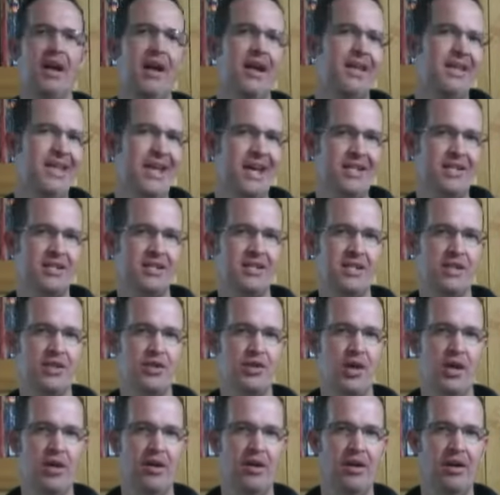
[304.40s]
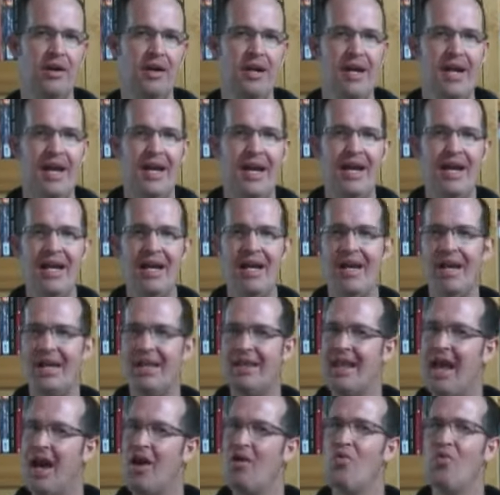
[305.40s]
against each other. And
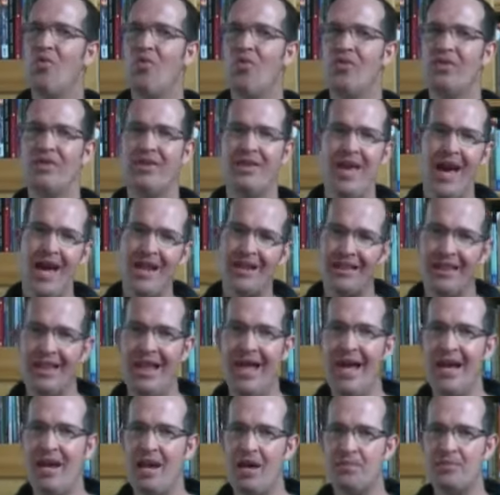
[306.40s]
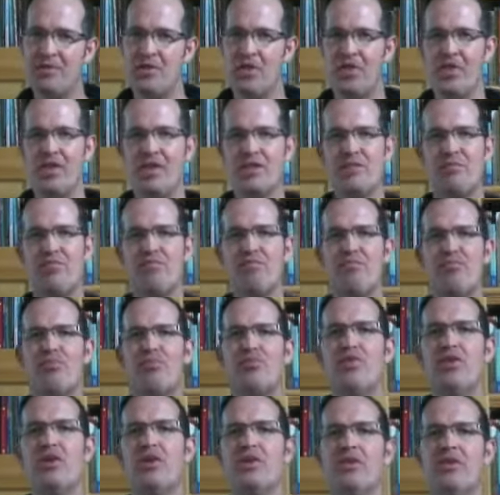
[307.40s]
that led up to this
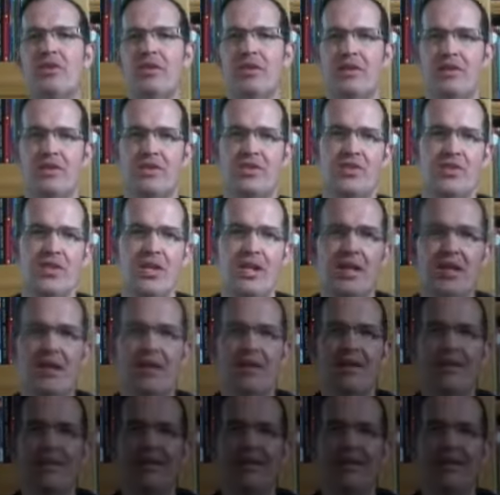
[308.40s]
brilliant scene.